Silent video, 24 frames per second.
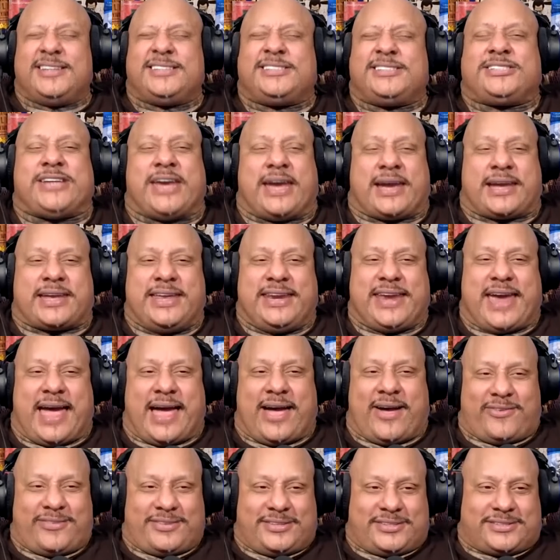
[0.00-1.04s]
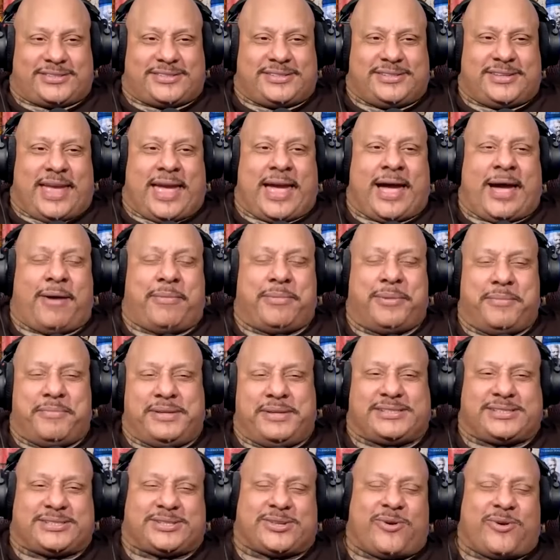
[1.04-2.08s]
Check it out. Album
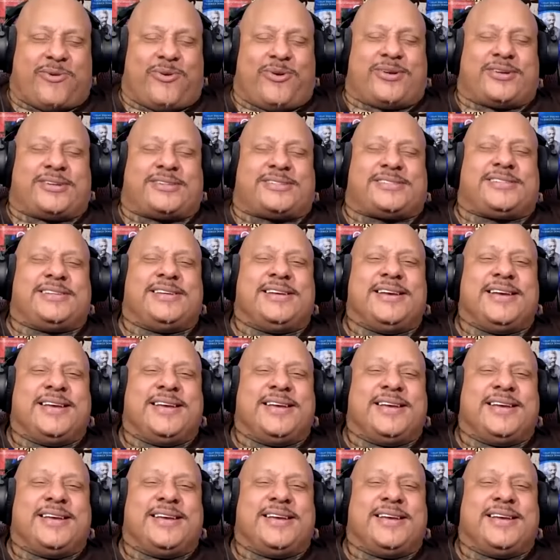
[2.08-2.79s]
in stores.